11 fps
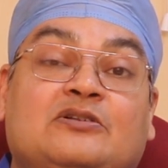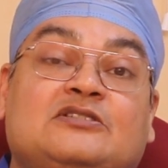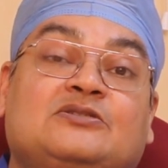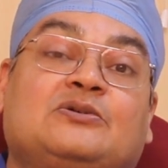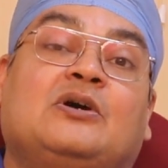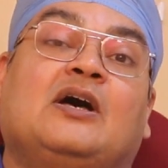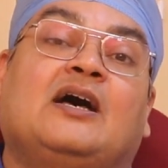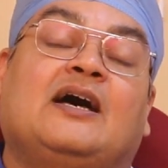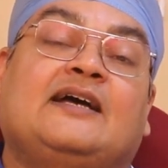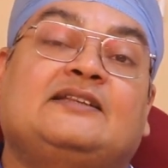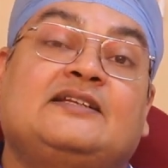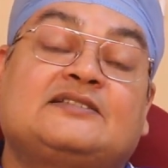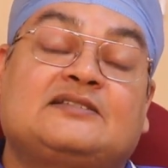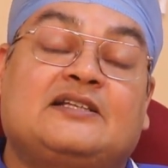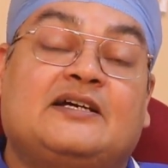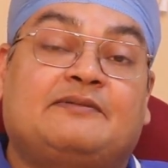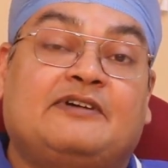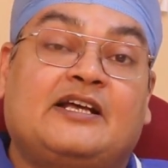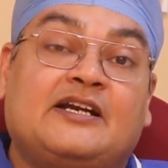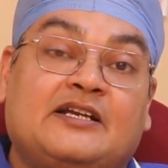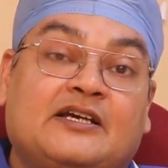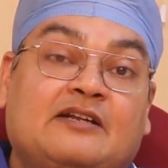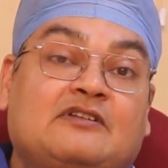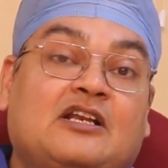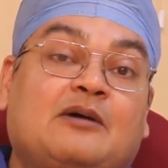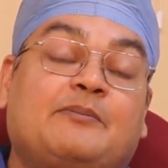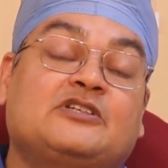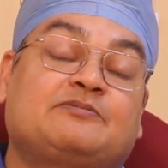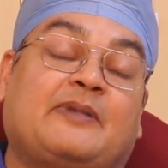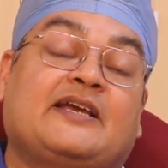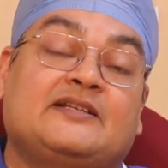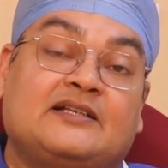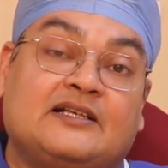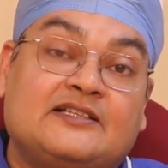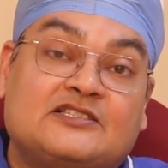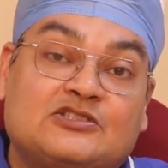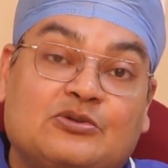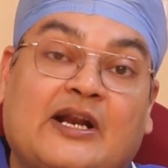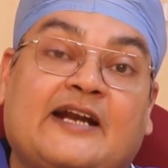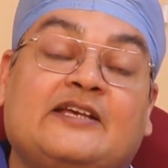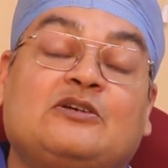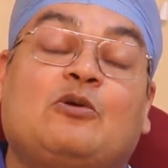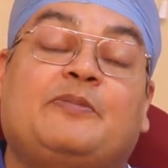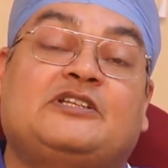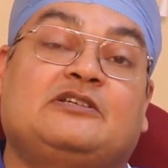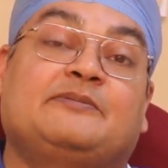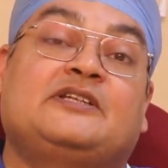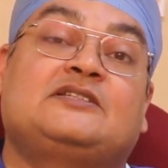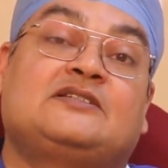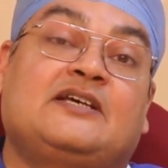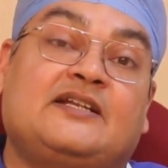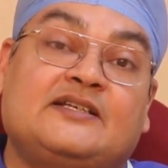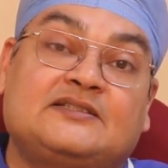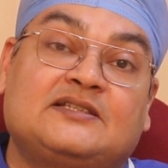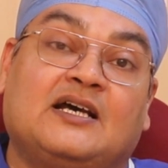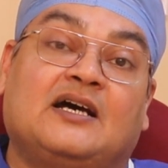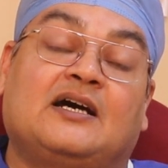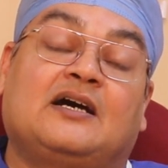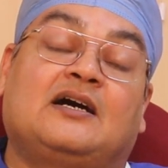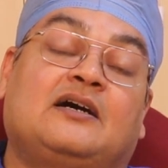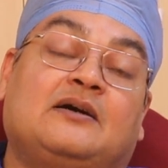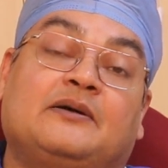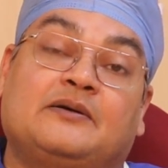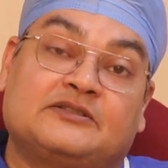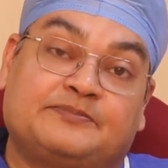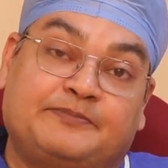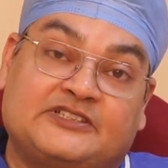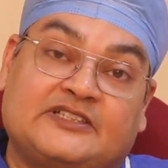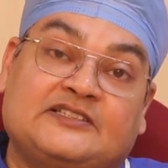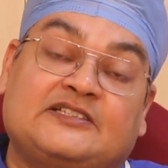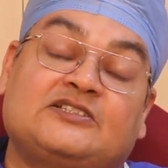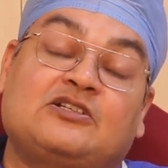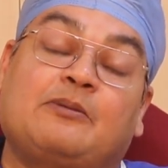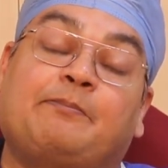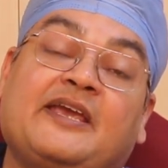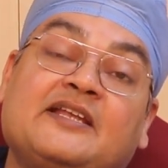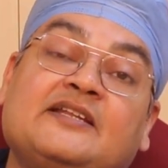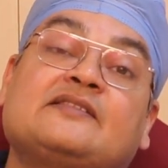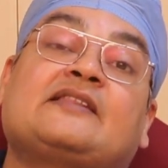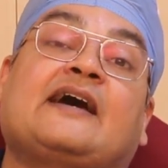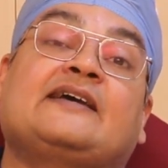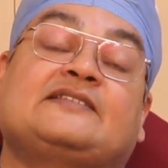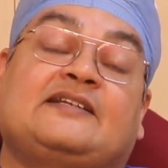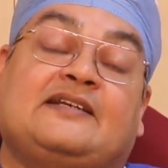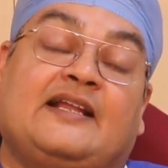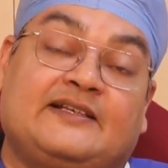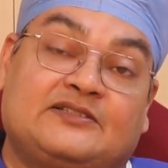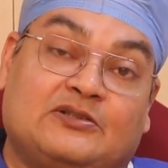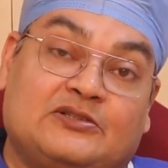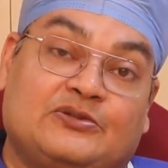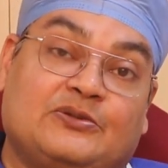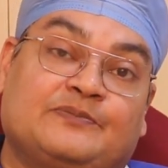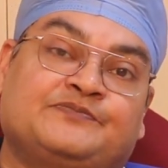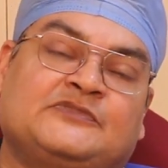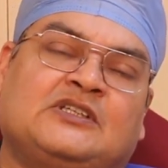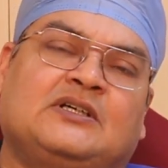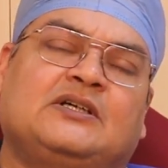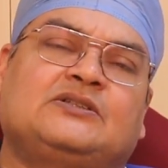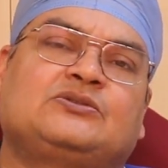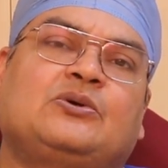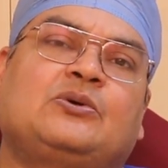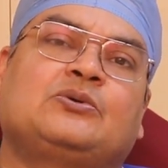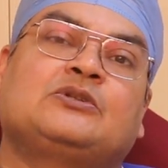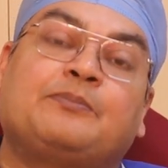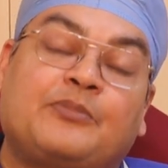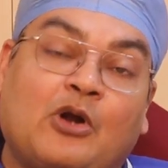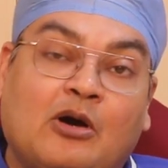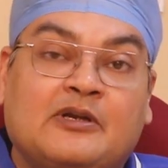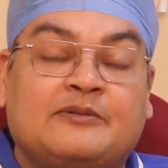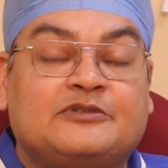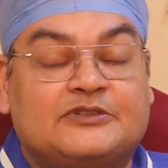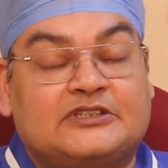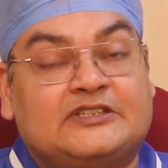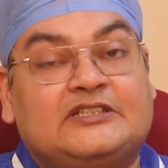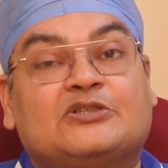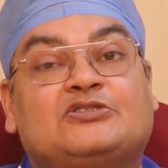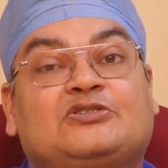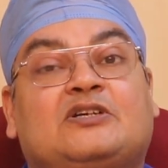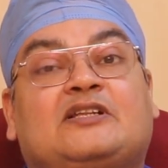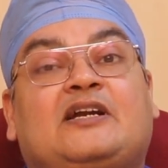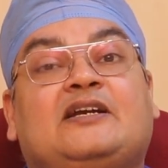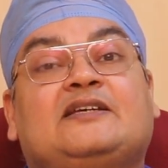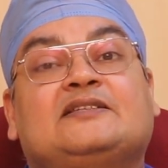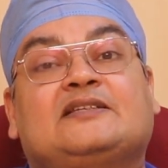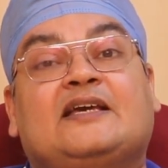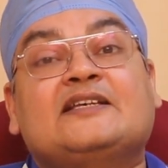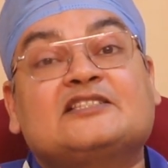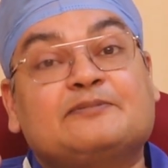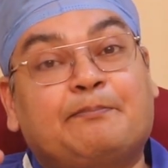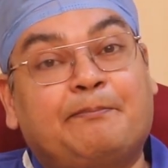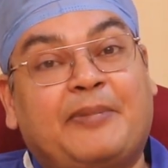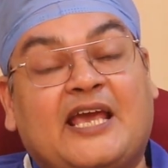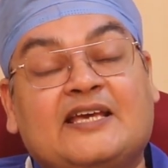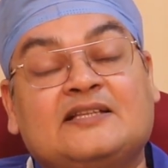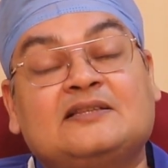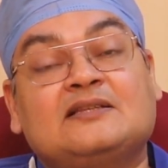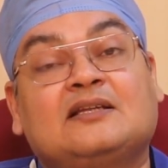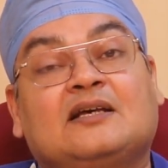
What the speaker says: also, and this wear and tear of the lumbar spine leads to radiculopathy, means there is sensation of pain in thighs and legs also. So the problems with knee osteoarthritis is pain,